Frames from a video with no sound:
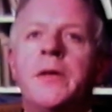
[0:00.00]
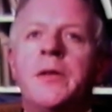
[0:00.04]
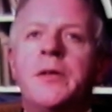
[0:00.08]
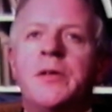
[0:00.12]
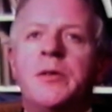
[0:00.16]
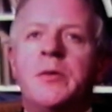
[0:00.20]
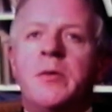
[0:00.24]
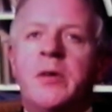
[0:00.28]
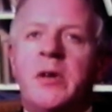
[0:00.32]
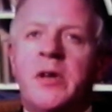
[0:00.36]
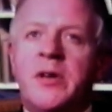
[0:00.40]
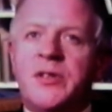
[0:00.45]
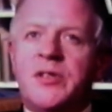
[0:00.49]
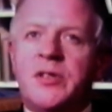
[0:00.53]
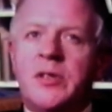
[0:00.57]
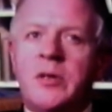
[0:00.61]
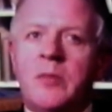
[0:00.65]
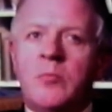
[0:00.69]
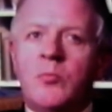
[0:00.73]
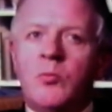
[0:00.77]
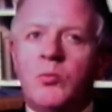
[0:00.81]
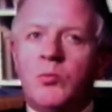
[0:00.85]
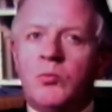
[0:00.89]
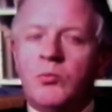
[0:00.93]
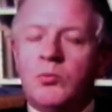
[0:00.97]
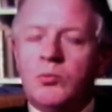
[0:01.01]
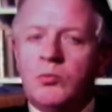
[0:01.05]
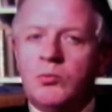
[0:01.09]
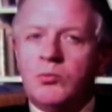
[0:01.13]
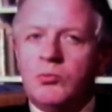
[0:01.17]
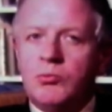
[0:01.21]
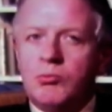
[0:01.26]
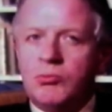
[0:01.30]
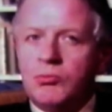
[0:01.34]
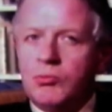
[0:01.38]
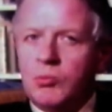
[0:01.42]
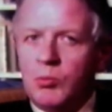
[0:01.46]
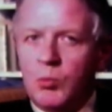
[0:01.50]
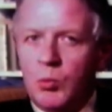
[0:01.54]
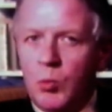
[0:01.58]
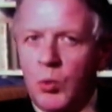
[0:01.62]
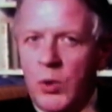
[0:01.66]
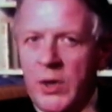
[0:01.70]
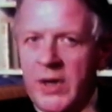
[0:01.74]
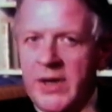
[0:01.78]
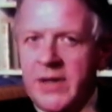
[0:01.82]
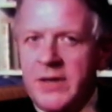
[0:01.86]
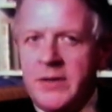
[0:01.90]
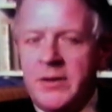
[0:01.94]
So I asked him
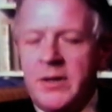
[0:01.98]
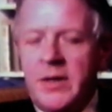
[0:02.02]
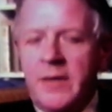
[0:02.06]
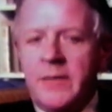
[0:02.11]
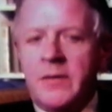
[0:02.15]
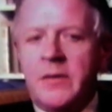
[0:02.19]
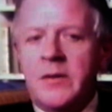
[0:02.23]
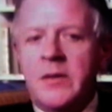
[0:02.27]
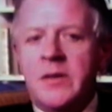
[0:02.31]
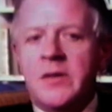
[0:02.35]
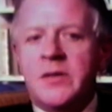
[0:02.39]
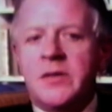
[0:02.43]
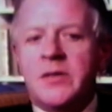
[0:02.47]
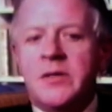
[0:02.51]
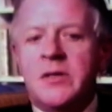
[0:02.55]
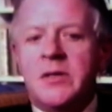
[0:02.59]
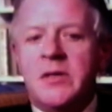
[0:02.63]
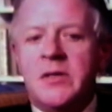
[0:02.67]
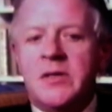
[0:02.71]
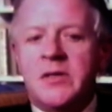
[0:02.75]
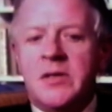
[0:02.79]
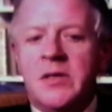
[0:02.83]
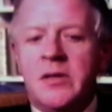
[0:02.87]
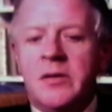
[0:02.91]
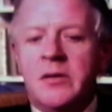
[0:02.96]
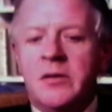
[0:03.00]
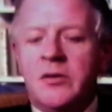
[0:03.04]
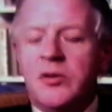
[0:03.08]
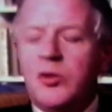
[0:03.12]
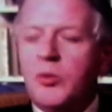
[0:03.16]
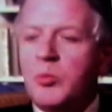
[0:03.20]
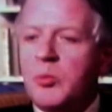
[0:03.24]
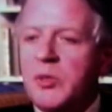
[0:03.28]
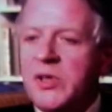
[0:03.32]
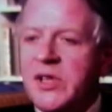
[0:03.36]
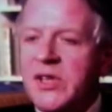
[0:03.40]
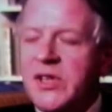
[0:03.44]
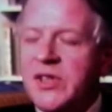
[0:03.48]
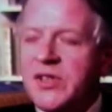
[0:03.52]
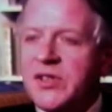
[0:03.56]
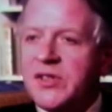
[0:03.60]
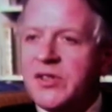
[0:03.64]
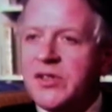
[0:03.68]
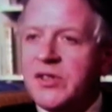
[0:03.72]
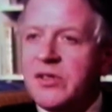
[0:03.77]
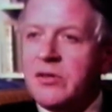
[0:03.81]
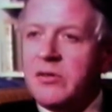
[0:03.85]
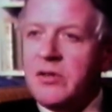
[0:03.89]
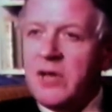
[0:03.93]
why he'd done this, and he said that the
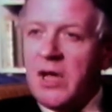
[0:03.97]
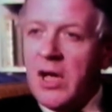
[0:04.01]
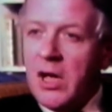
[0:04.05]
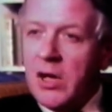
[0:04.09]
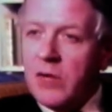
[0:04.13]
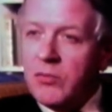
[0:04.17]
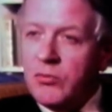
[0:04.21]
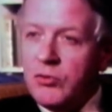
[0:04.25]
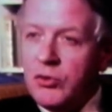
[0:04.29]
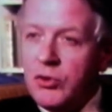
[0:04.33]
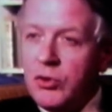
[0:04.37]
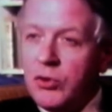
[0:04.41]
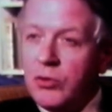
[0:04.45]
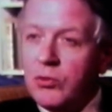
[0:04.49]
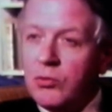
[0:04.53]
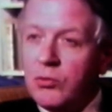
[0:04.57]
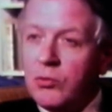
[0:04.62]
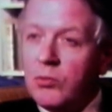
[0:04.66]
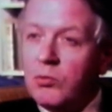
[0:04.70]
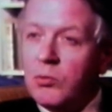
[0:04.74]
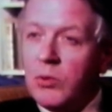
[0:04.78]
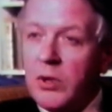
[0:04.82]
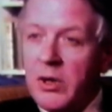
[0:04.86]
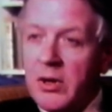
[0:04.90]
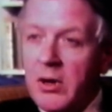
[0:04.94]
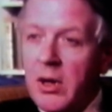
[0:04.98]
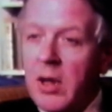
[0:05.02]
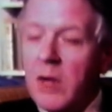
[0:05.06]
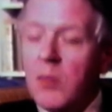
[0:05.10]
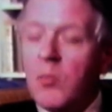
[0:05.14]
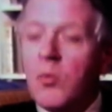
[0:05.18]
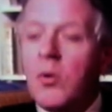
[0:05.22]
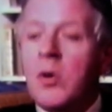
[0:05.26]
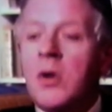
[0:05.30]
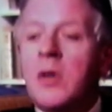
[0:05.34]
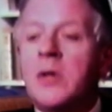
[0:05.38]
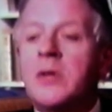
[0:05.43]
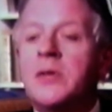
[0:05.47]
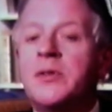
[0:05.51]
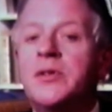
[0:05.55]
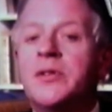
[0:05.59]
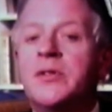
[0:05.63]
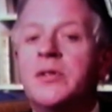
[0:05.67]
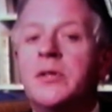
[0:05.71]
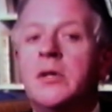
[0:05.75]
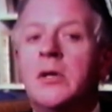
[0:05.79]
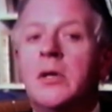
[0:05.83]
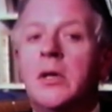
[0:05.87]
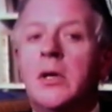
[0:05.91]
police now knew where I
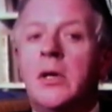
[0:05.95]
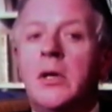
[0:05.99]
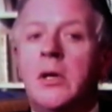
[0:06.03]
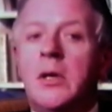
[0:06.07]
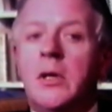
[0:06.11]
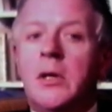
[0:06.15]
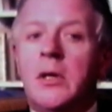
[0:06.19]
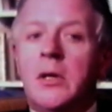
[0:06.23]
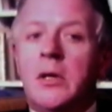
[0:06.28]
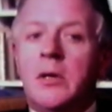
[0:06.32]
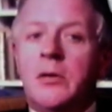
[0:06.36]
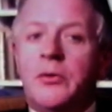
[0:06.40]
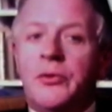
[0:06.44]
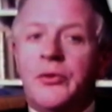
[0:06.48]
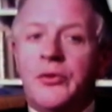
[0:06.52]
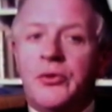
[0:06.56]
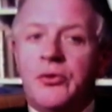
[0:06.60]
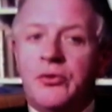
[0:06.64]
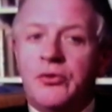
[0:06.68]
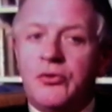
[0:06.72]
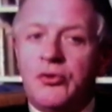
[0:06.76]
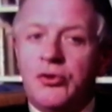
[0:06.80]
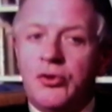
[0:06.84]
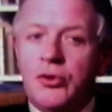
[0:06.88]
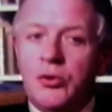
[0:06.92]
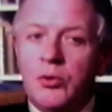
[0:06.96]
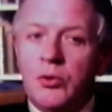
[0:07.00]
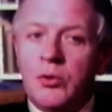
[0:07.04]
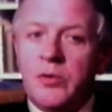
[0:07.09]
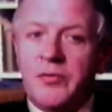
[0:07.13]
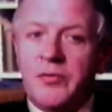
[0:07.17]
was, that two